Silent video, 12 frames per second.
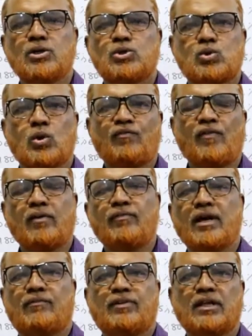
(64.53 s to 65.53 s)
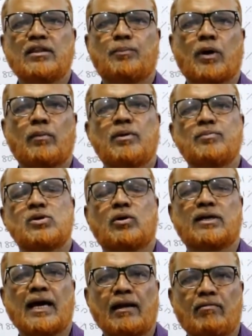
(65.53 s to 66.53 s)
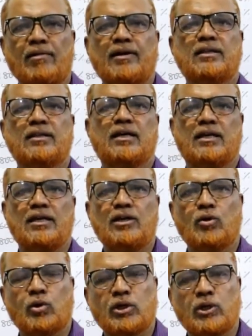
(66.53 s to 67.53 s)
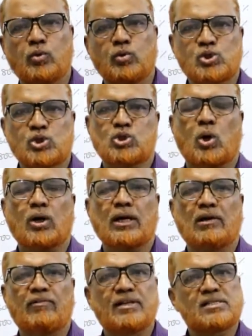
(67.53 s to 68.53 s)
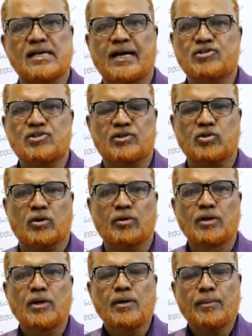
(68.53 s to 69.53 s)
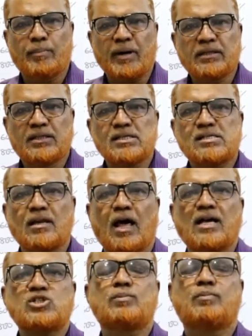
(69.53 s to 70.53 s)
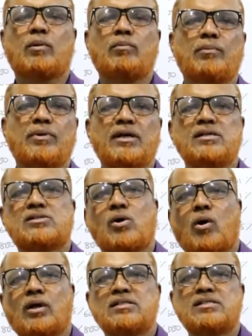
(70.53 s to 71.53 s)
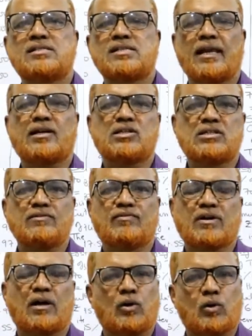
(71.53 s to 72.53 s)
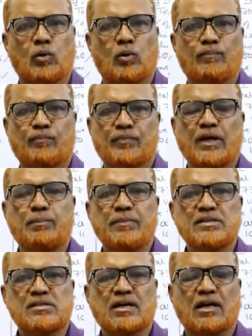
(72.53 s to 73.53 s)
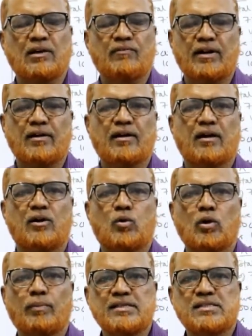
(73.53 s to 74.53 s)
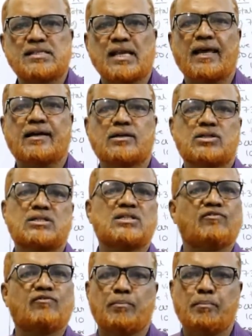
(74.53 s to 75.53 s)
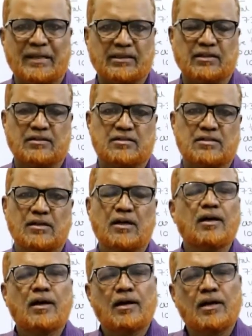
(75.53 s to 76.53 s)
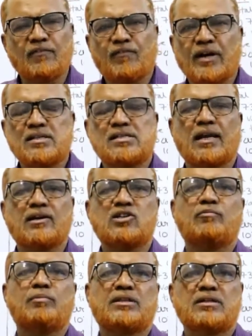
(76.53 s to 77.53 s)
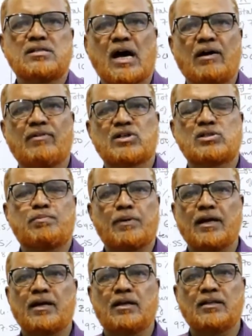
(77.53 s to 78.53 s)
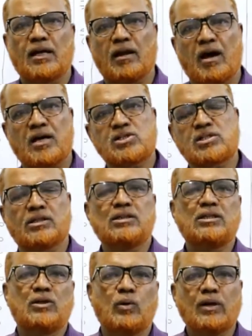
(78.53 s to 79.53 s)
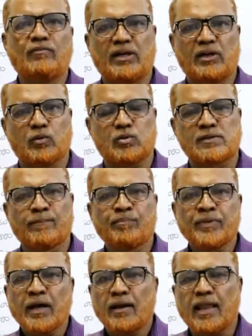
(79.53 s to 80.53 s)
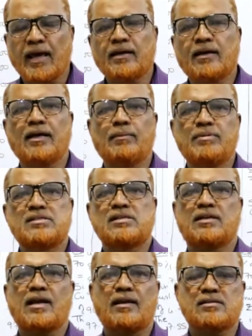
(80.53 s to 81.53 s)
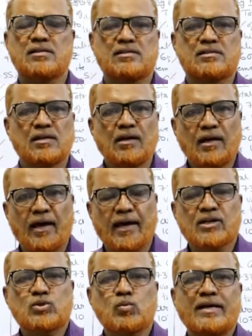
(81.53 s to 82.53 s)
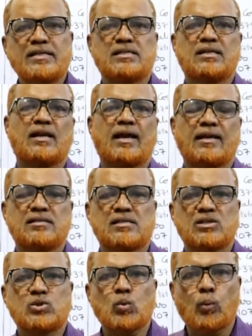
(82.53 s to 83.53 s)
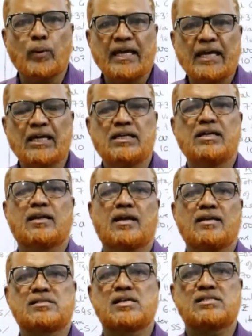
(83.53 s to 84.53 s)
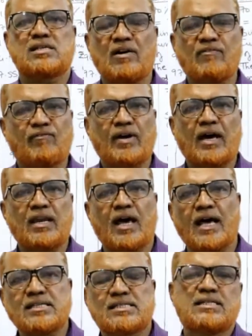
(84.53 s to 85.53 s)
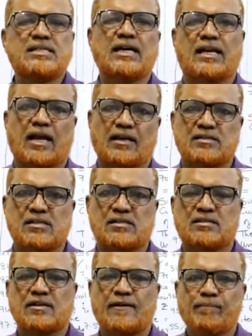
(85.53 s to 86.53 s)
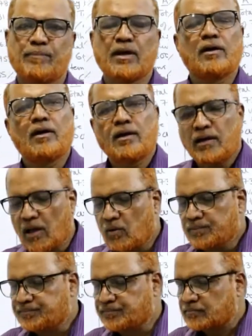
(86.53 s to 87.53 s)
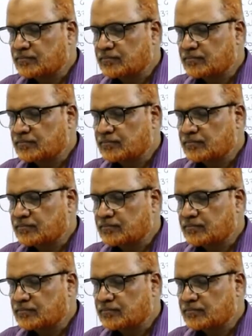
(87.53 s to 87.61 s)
So far we have done the problems on calculating the EOQ, stock levels, etc. But this last problem is on selective control. That means inventory control by selective method. Different selective methods I have explained in the last theory videos like ABC analysis, XYZ analysis, VED analysis, FNSD analysis. Now